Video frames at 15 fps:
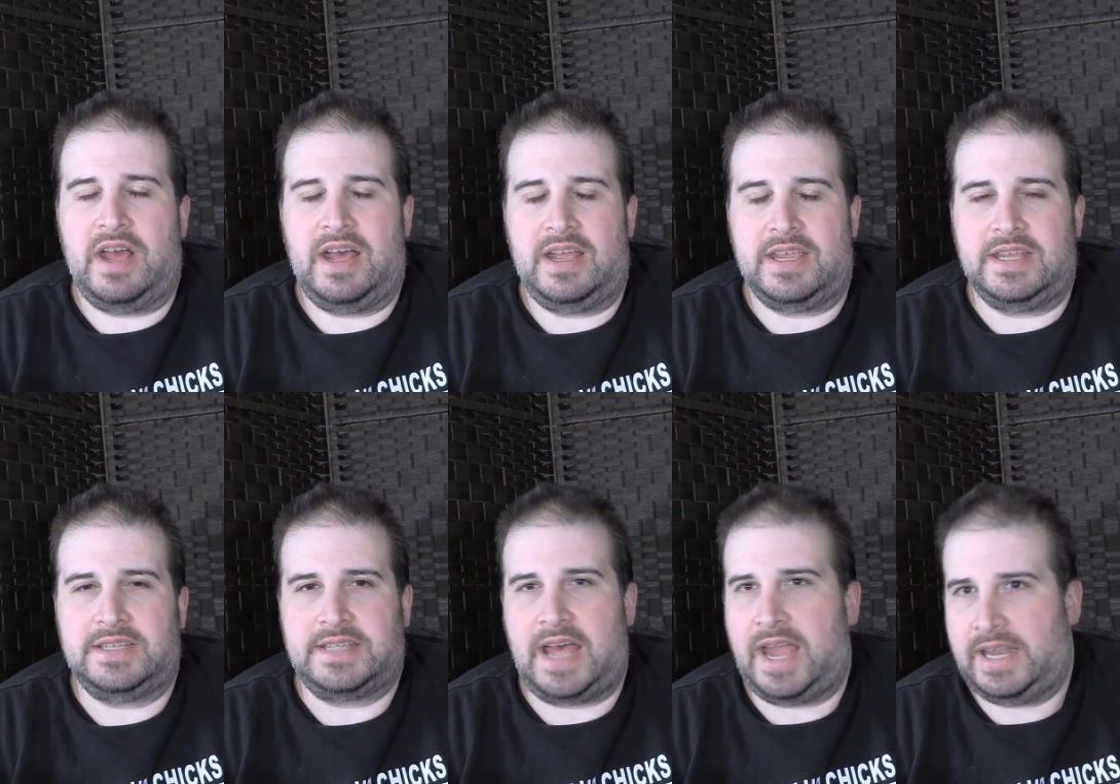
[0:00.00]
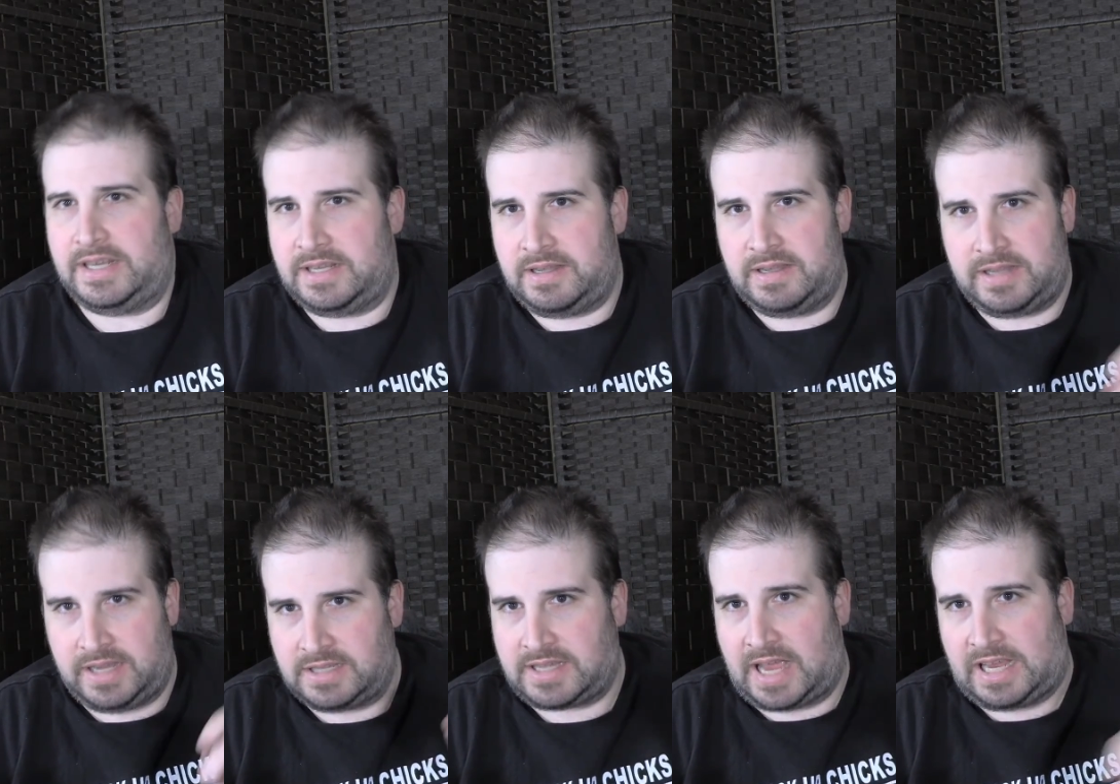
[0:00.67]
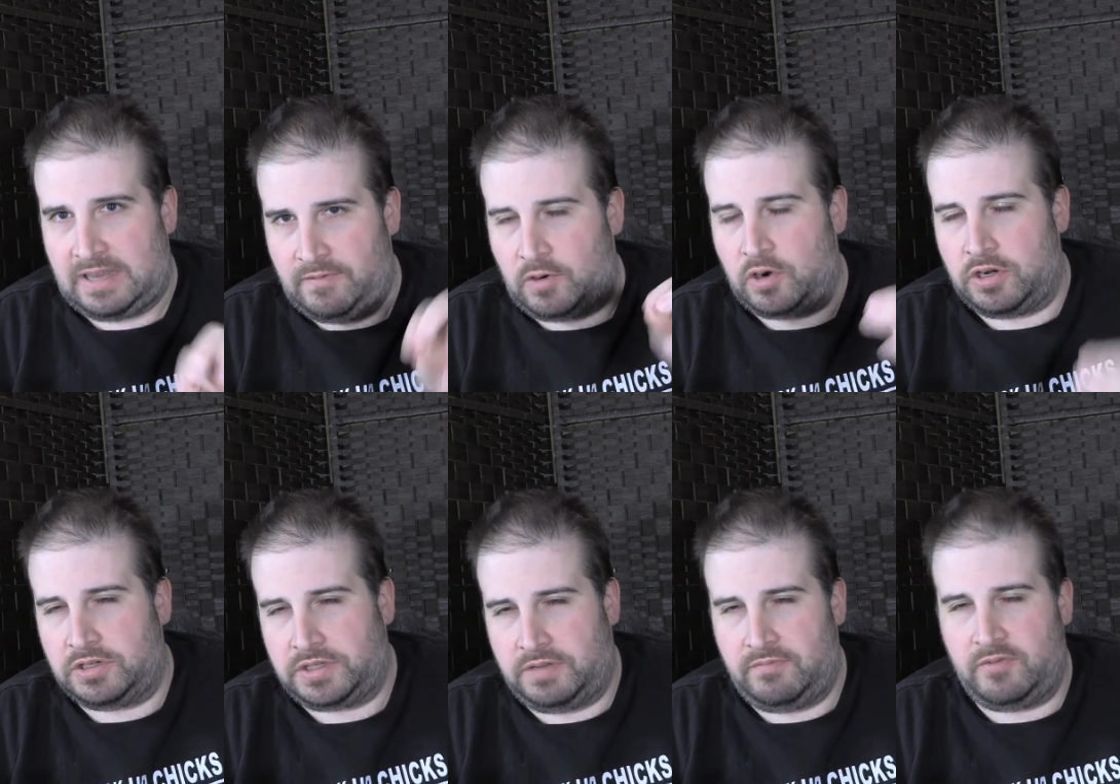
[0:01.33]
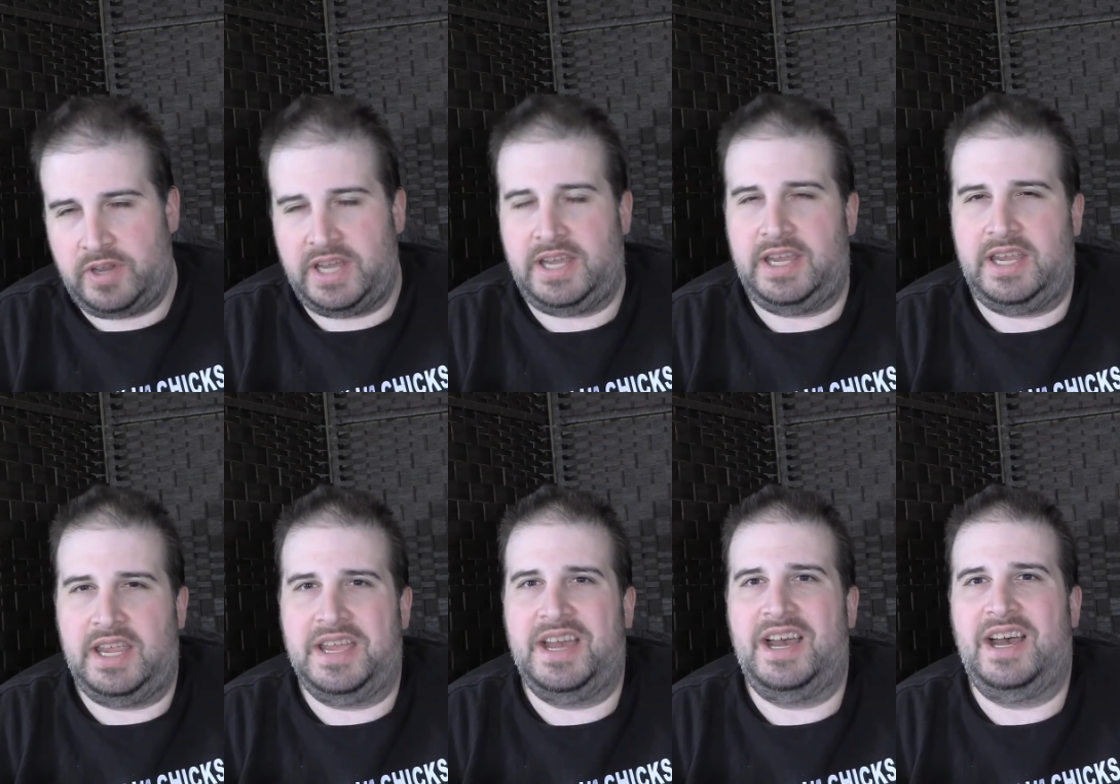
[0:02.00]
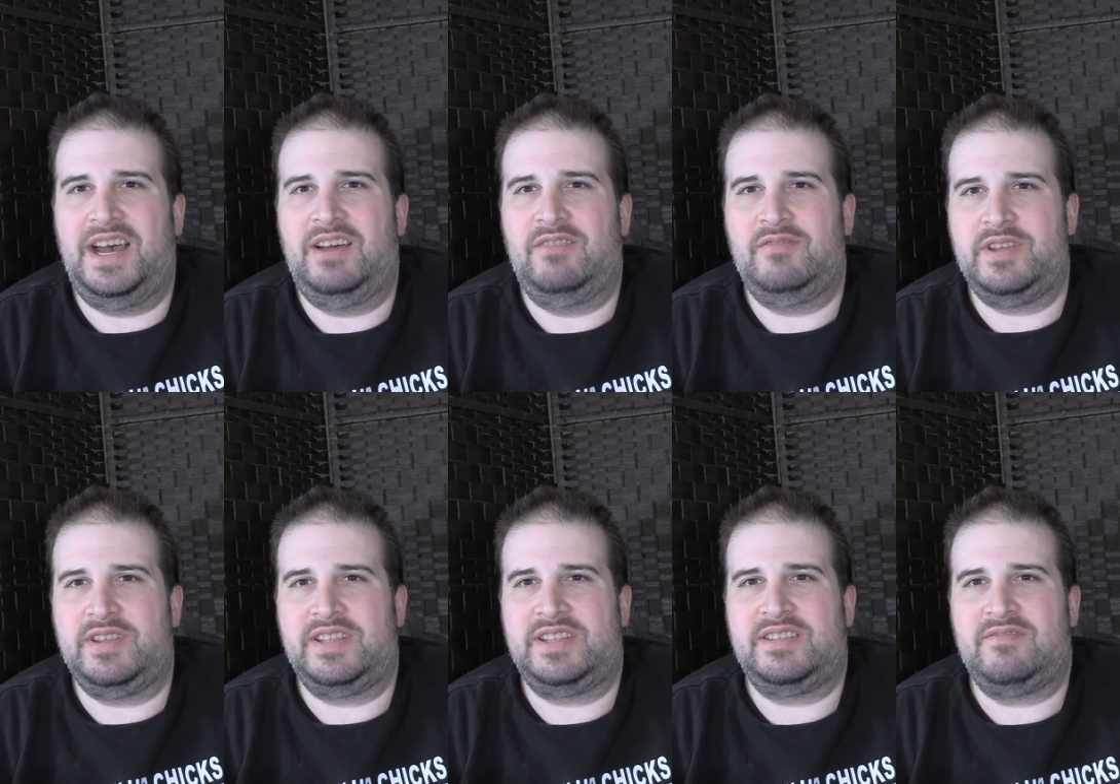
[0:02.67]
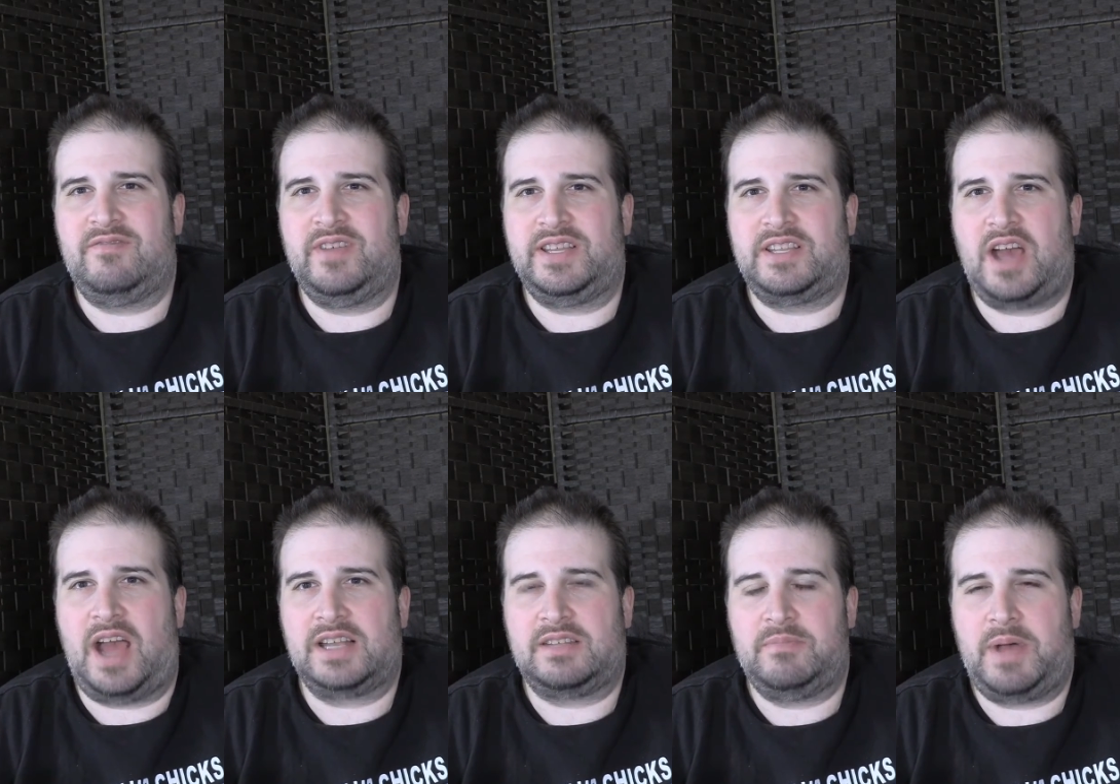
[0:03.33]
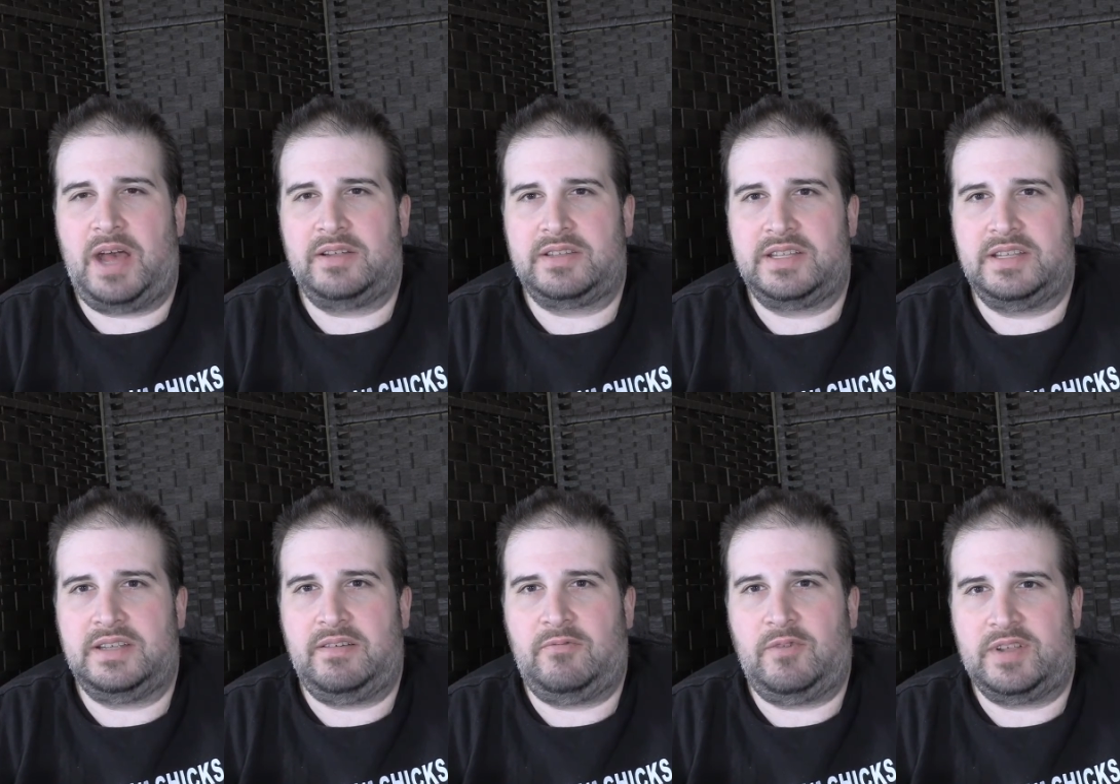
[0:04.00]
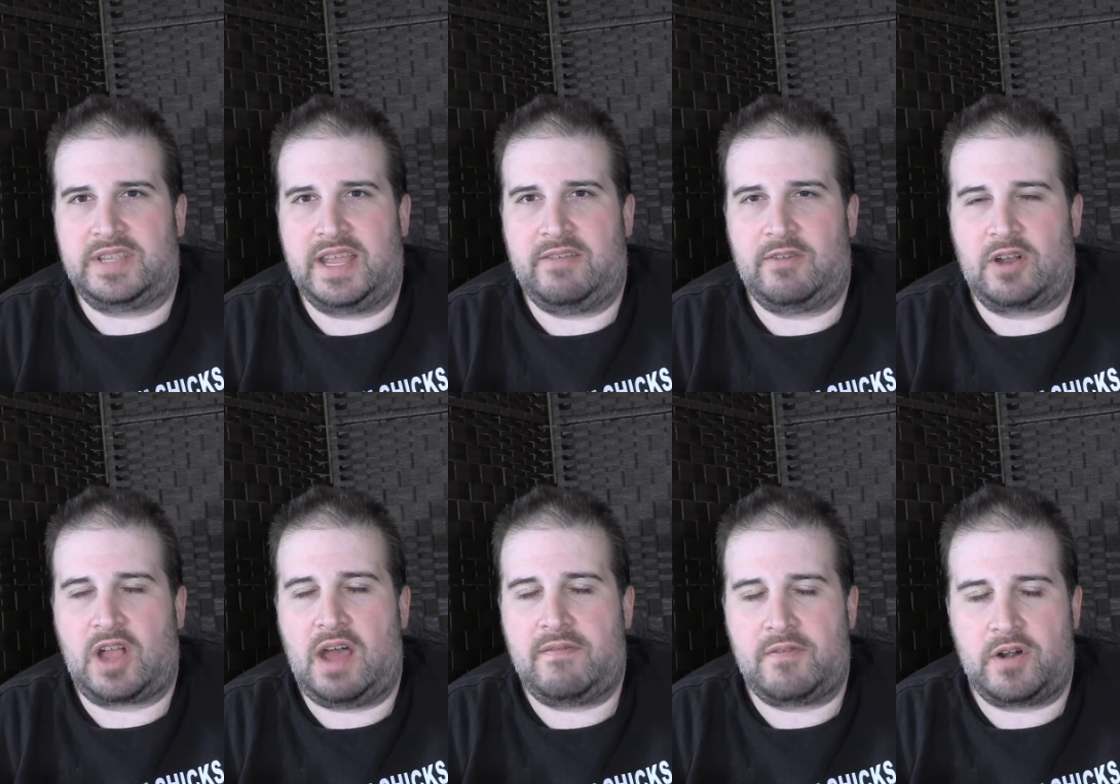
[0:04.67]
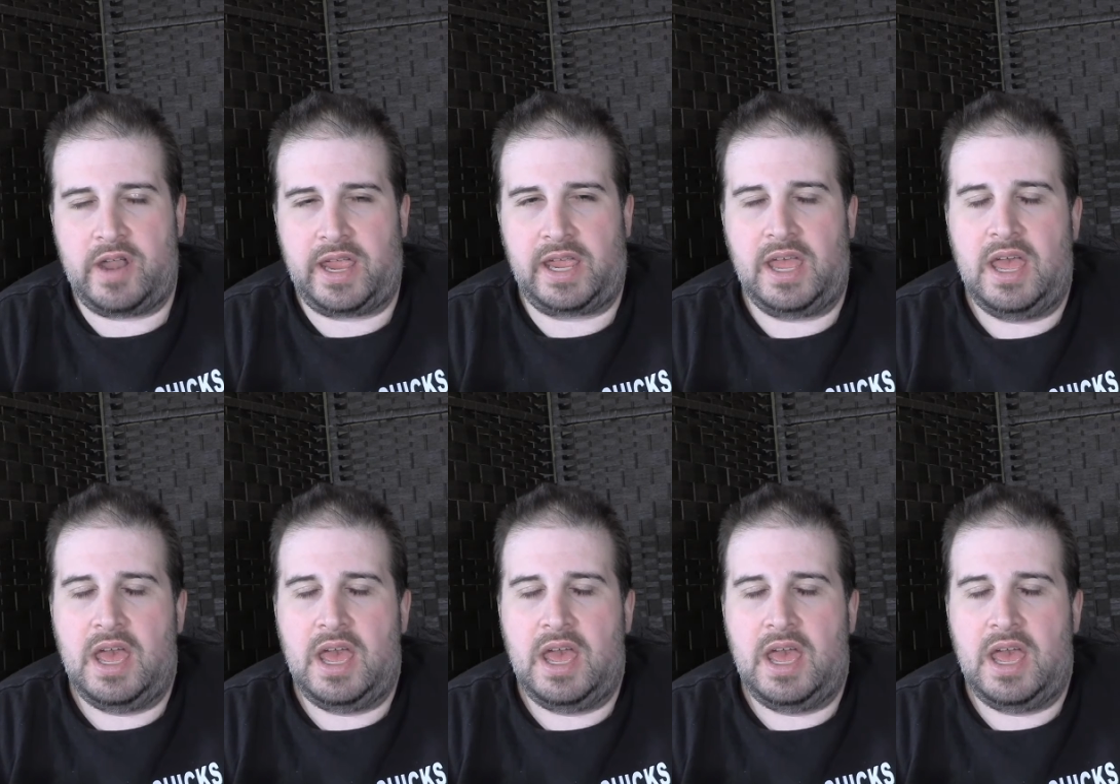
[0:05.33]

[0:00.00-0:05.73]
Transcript: uh, he signed the executive orders and re uh, re re talked about uh, what they were covering.